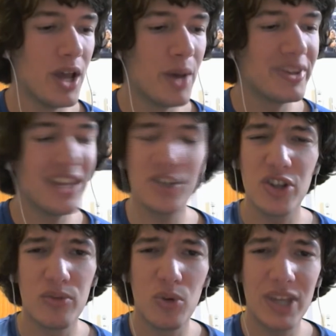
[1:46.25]
But that should
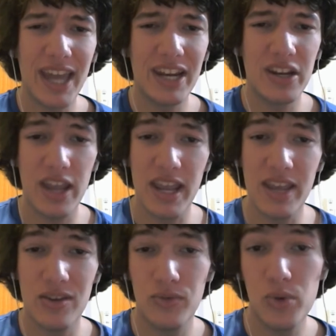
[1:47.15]
have only added
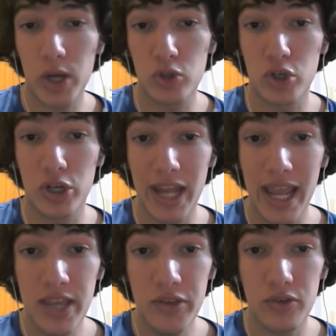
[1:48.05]
a few extra
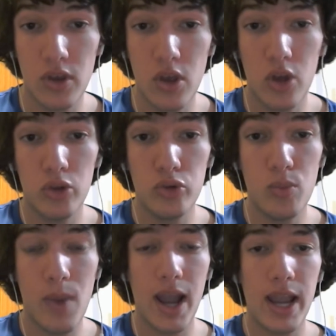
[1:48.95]
days to
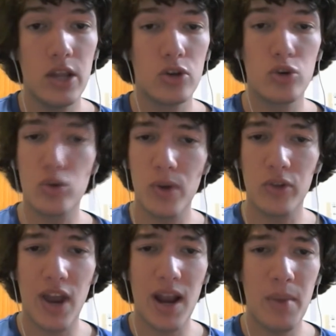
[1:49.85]
my turnaround
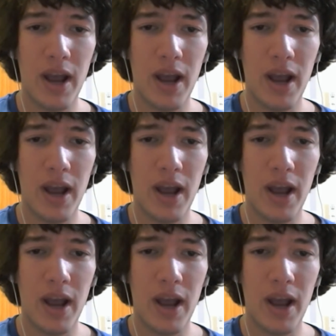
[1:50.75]
time.